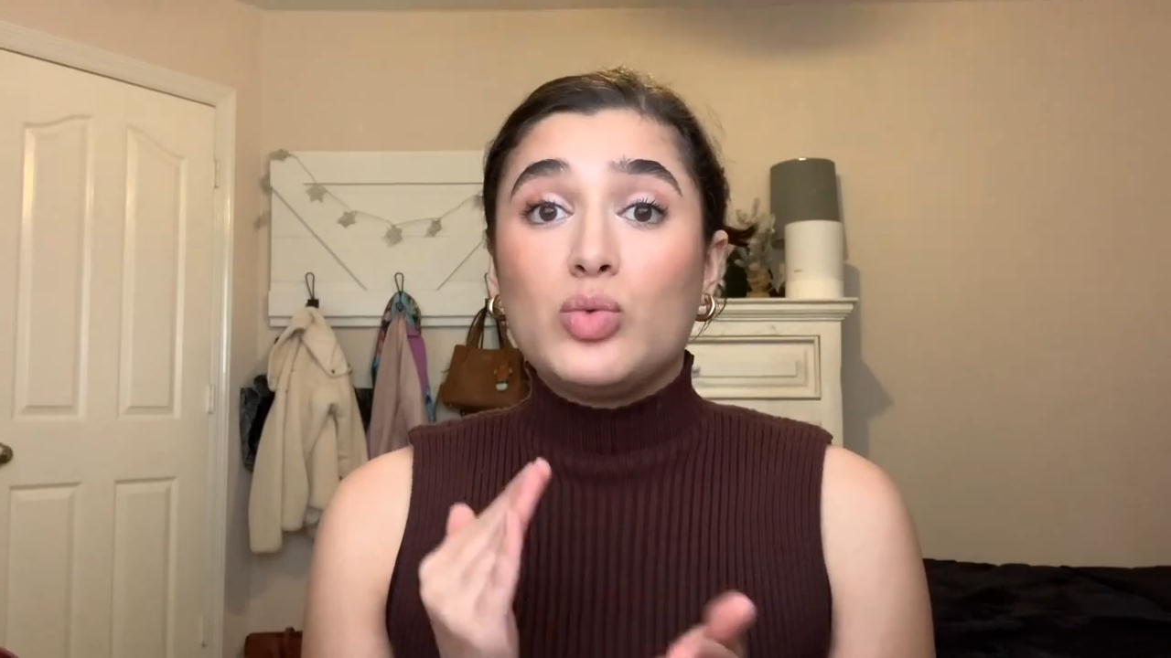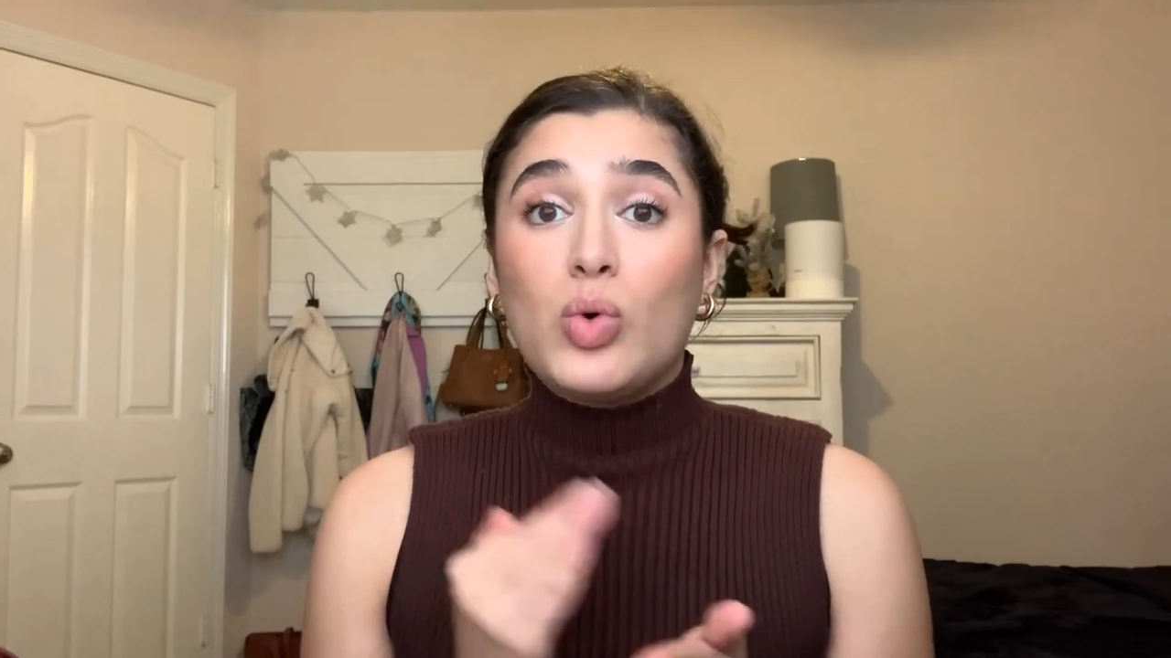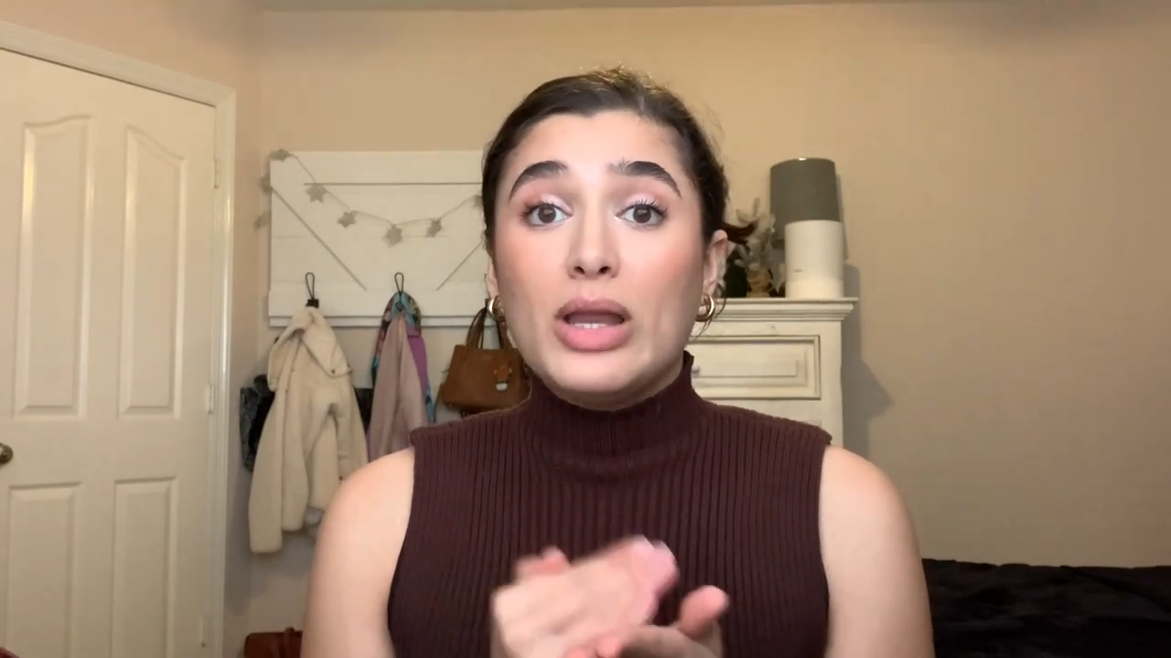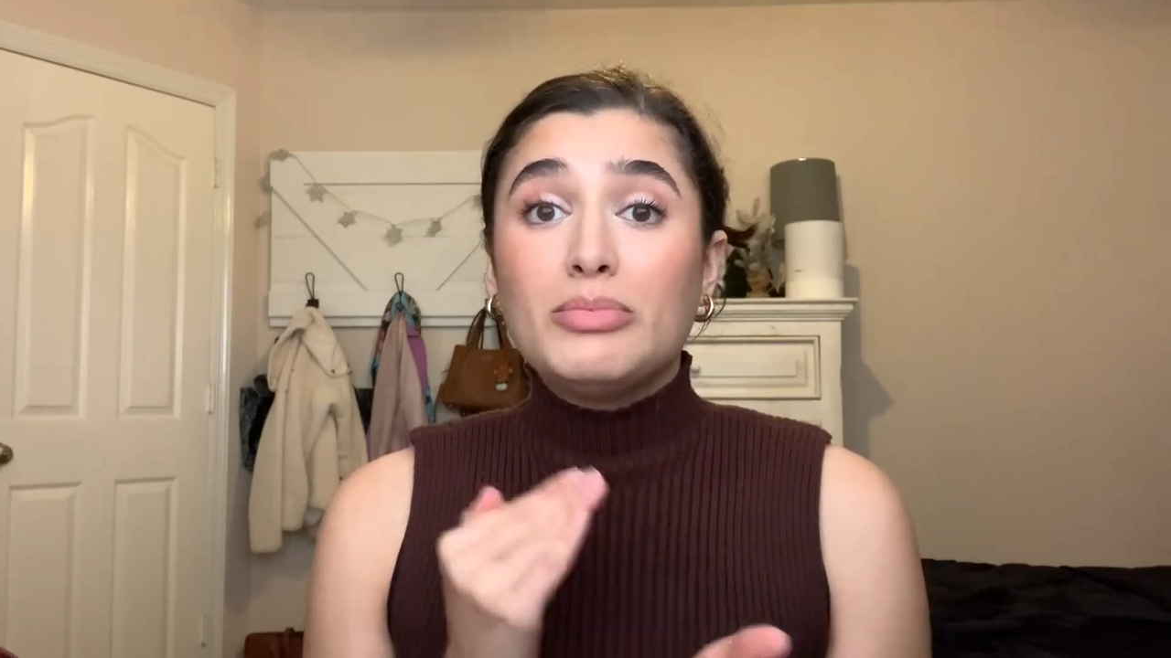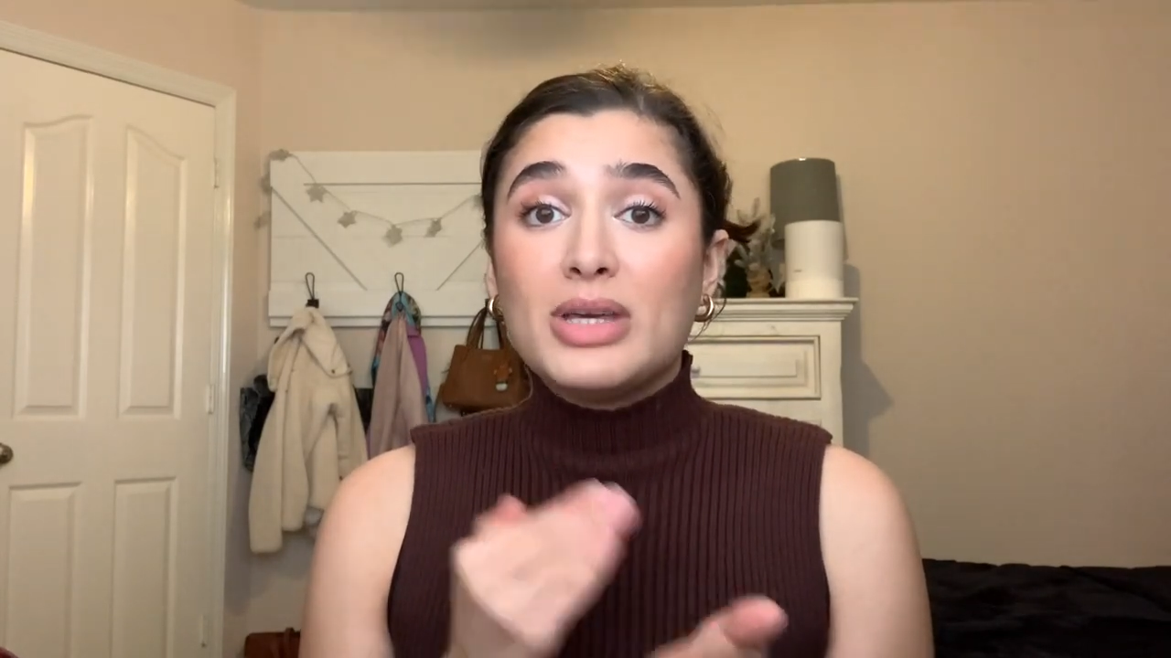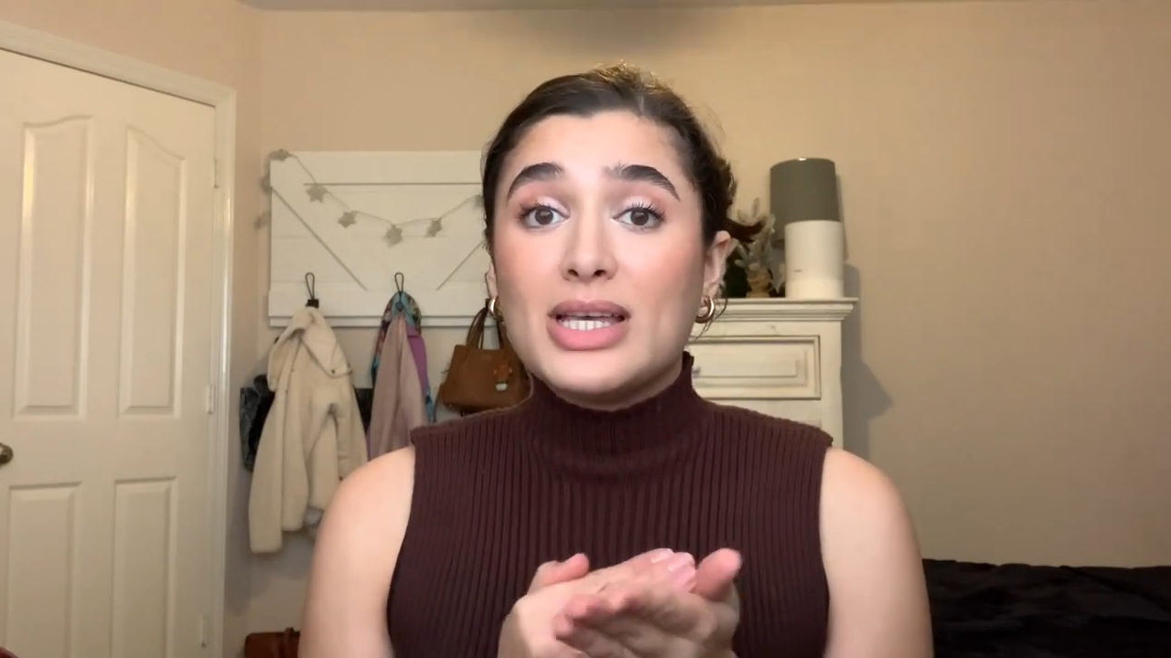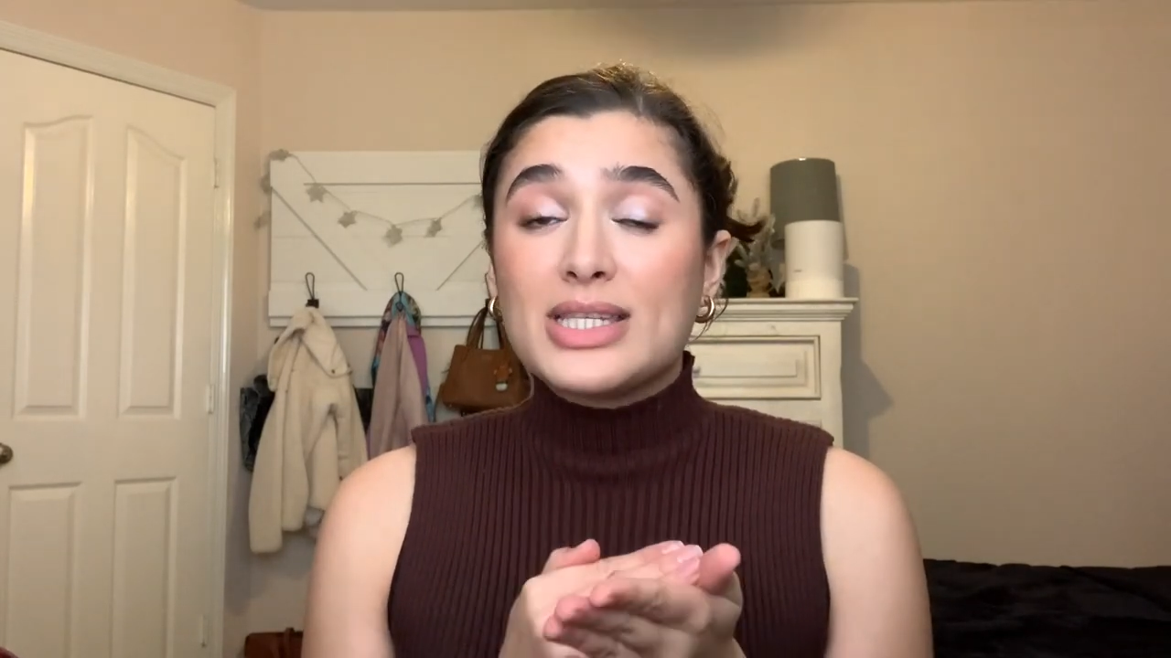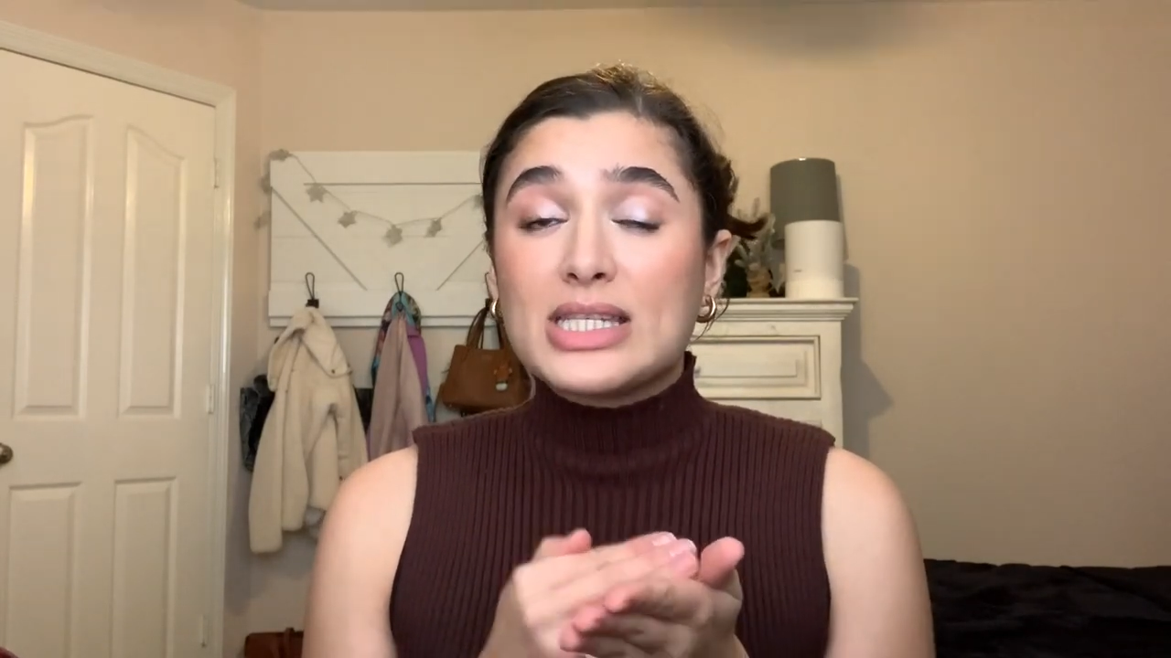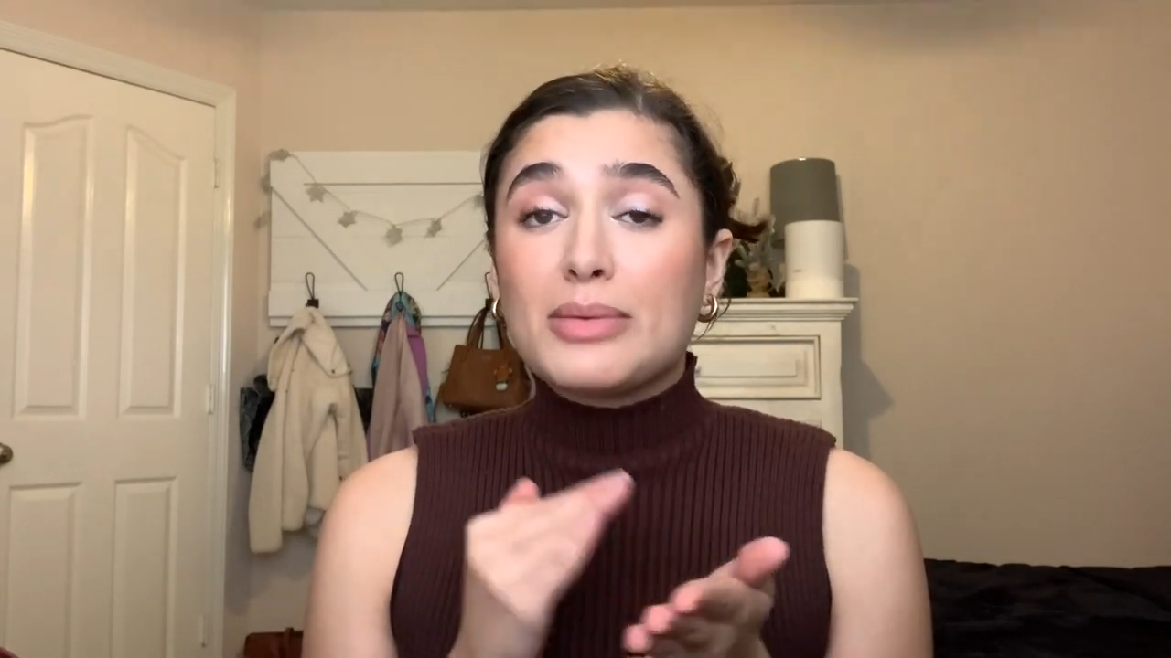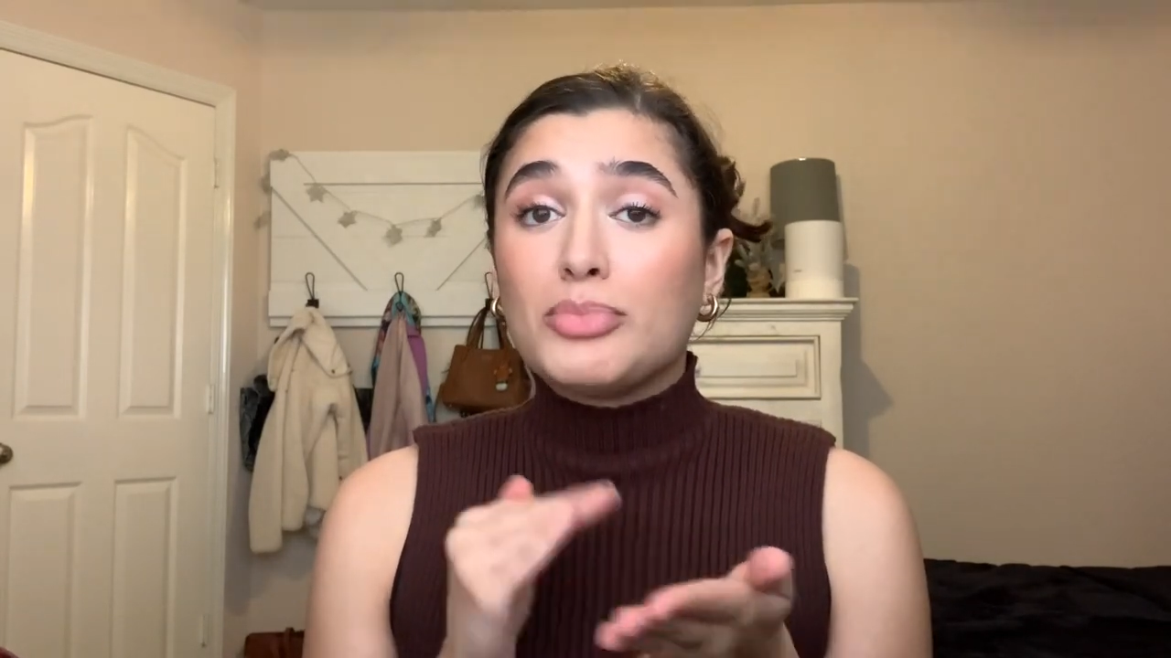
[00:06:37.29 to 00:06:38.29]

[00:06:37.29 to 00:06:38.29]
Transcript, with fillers: one mist